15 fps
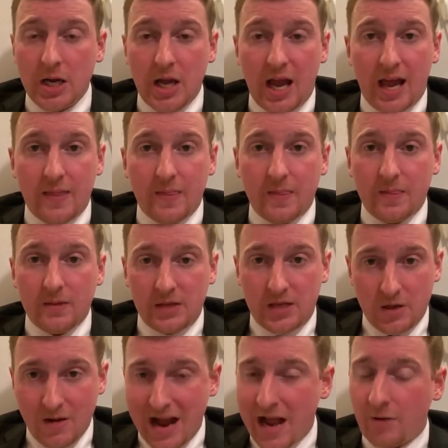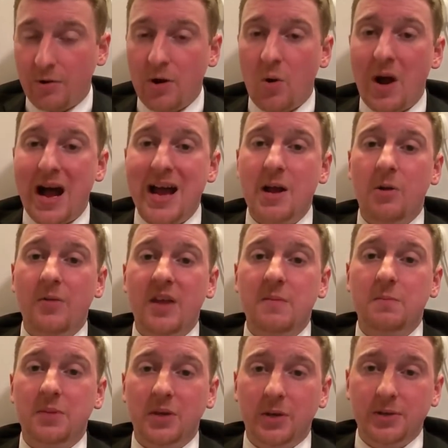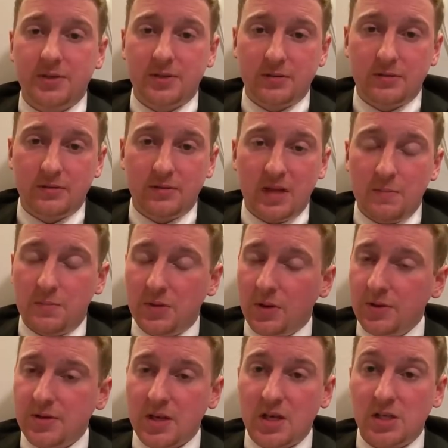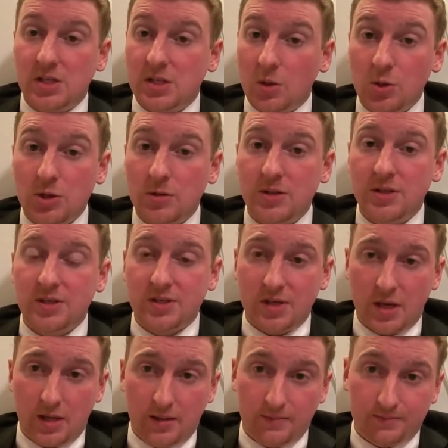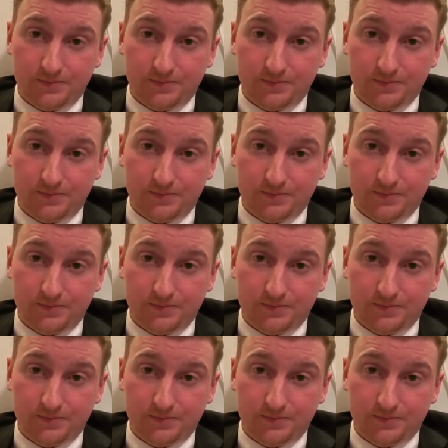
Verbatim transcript: and near Akron, Ohio, they built, they built a socialist city.